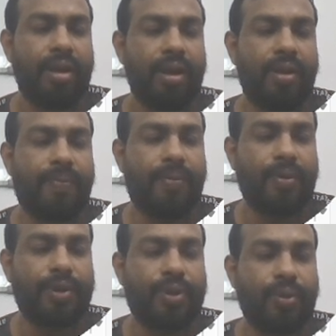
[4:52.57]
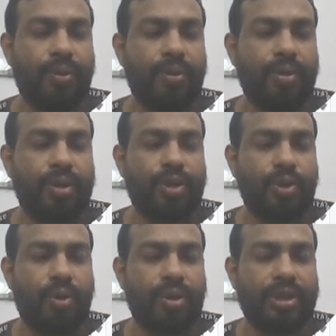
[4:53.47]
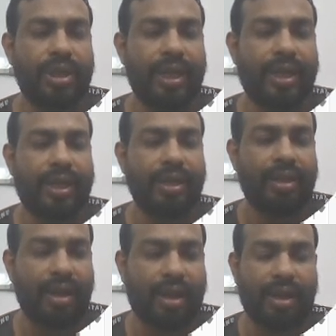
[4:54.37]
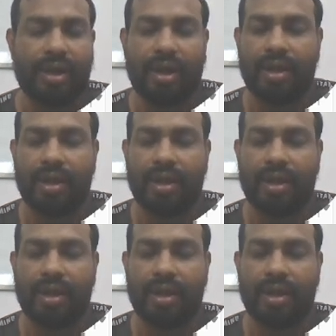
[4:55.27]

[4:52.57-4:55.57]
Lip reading: Therefore to tort ikki daqiqa